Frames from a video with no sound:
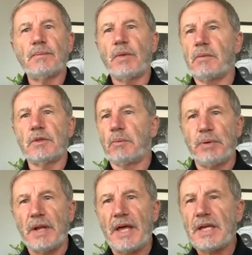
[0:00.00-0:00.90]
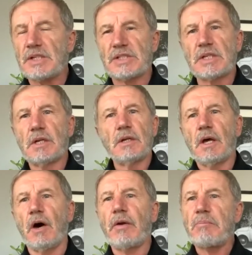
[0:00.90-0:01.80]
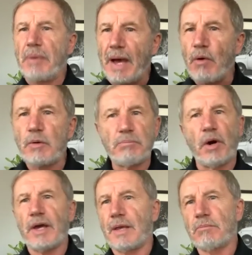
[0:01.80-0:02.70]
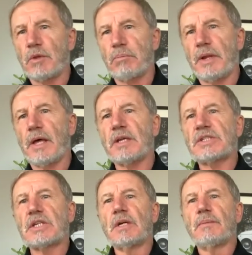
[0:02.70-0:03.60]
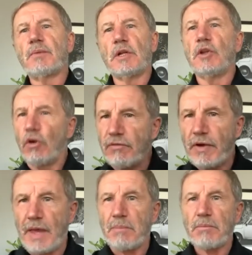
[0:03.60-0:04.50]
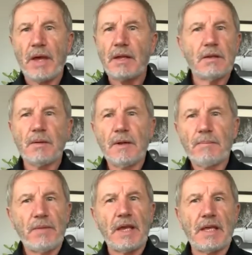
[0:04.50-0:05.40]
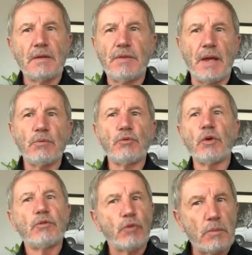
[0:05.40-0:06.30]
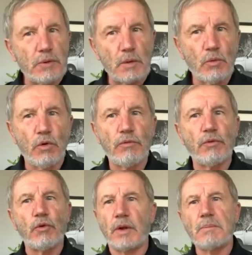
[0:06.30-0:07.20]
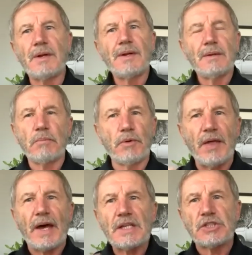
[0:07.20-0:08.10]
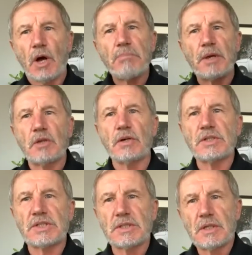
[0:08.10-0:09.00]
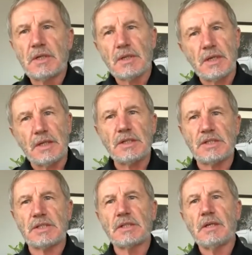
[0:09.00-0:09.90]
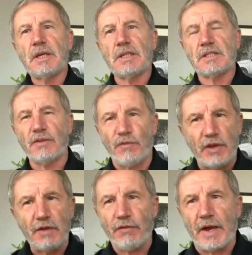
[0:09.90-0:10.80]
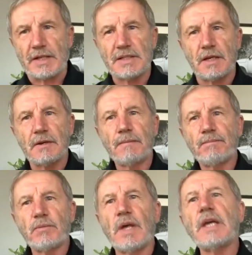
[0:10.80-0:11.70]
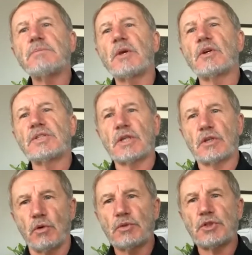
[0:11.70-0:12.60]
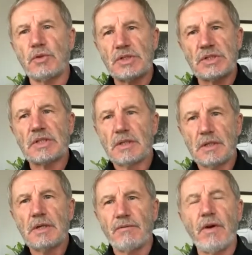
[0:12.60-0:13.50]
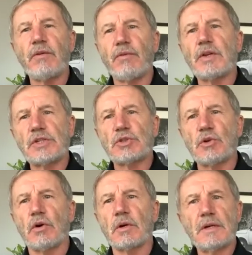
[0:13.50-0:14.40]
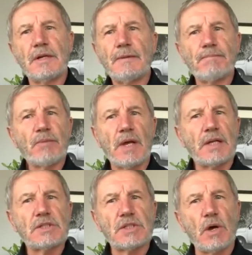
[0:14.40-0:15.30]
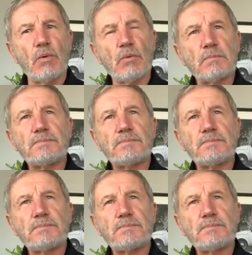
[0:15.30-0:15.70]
The players are empowered by him. The players love him. They would run through a brick wall for him. But that is not because it's the fear factor. That is because the culture is very, very strong. And so